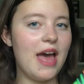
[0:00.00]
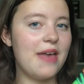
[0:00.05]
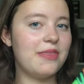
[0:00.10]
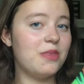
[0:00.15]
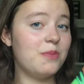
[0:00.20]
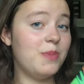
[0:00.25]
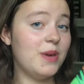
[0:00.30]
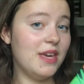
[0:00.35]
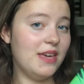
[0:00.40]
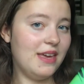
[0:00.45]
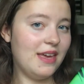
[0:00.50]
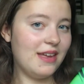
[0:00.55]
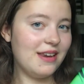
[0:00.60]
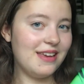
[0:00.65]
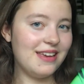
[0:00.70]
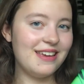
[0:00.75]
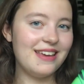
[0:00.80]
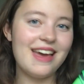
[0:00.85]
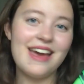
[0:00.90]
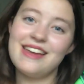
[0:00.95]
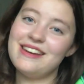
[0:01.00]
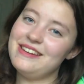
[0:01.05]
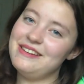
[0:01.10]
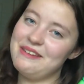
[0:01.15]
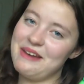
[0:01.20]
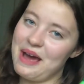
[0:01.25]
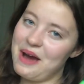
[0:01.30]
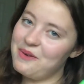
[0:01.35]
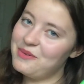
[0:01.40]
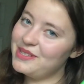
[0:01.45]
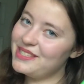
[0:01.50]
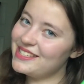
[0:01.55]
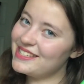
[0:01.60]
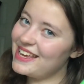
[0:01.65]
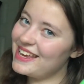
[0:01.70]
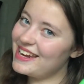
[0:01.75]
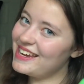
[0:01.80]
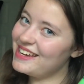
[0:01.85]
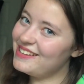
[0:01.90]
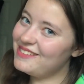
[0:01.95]
at the beginning, and now it's
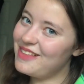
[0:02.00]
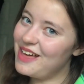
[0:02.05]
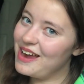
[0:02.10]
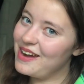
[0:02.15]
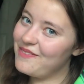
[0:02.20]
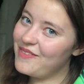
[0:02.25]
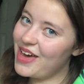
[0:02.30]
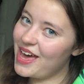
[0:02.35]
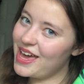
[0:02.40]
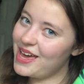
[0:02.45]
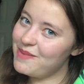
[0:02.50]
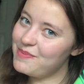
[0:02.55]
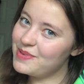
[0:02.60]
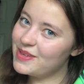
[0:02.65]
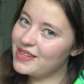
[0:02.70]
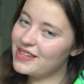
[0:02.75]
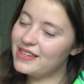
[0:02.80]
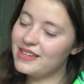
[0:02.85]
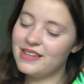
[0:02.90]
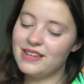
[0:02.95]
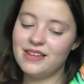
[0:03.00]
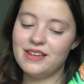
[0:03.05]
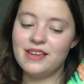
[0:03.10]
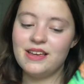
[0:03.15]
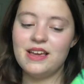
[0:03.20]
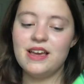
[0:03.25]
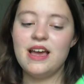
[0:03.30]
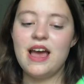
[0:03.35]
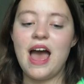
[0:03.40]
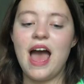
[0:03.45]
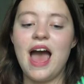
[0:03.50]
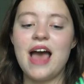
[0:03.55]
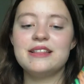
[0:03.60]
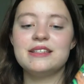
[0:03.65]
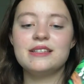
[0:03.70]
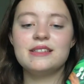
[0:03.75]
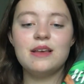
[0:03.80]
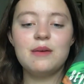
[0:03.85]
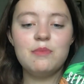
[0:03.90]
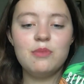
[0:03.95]
getting a lot of hype. At
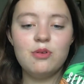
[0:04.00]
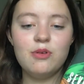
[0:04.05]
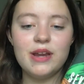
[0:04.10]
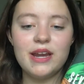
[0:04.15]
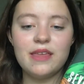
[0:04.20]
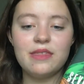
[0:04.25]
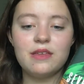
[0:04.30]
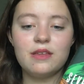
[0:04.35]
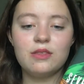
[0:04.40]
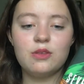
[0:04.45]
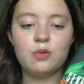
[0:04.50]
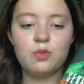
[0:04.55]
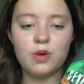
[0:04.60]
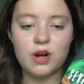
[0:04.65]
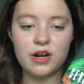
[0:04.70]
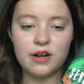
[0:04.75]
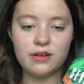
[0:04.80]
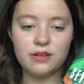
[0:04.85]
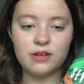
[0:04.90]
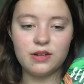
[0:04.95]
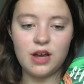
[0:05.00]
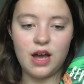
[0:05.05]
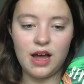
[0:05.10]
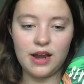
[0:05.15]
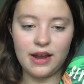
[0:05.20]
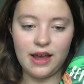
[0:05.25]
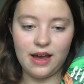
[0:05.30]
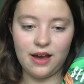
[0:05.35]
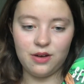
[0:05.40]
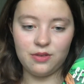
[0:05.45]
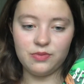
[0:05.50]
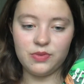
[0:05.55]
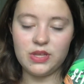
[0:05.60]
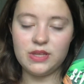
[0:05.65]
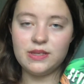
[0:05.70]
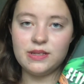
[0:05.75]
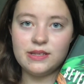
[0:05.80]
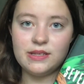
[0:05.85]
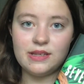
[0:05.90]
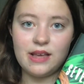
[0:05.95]
some point, I think the word got out
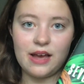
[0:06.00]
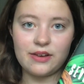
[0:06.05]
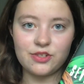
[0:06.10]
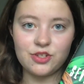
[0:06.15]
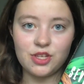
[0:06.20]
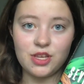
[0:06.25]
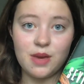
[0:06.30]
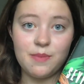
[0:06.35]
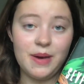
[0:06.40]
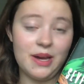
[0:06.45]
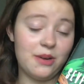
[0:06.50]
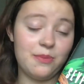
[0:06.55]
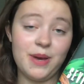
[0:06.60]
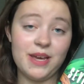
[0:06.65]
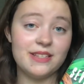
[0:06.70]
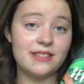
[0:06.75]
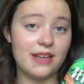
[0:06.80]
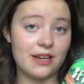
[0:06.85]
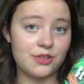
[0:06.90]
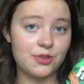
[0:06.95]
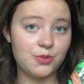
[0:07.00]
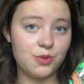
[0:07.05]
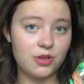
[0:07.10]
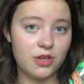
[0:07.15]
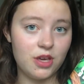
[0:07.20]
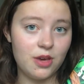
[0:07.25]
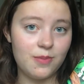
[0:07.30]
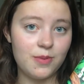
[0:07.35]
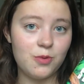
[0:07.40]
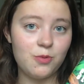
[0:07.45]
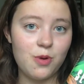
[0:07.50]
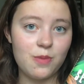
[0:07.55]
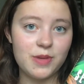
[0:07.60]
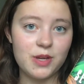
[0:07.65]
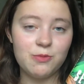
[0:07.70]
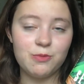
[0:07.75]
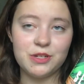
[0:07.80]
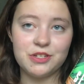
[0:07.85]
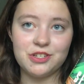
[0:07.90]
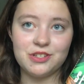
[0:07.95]
that this is actually about a bisexual Cuban
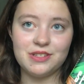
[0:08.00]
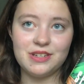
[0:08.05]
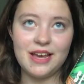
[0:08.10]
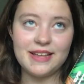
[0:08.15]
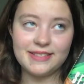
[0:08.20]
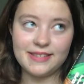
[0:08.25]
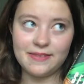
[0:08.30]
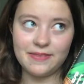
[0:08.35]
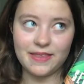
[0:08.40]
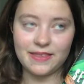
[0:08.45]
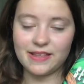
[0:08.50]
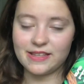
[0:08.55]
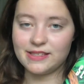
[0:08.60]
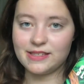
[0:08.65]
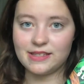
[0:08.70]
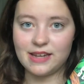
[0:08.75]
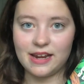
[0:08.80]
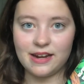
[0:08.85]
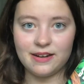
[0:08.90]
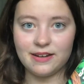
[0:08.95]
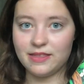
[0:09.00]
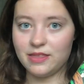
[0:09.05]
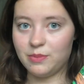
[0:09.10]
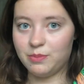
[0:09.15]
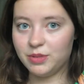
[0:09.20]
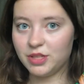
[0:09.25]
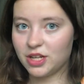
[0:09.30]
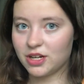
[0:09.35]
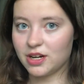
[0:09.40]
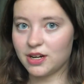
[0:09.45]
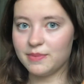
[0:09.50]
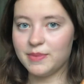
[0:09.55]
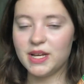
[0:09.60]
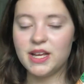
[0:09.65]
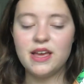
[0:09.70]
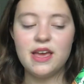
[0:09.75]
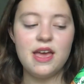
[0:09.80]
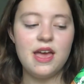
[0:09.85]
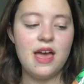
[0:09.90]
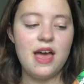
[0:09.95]
woman, which is not something that's stated in the blurb,
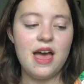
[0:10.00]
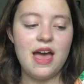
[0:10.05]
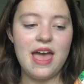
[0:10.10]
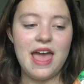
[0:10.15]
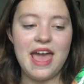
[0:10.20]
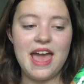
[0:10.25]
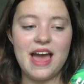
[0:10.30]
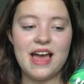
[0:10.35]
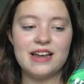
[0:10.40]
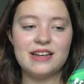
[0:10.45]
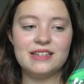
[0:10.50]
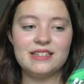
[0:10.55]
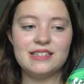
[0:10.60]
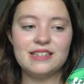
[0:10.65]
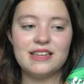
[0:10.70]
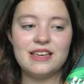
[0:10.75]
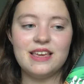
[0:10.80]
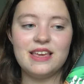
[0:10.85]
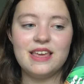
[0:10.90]
and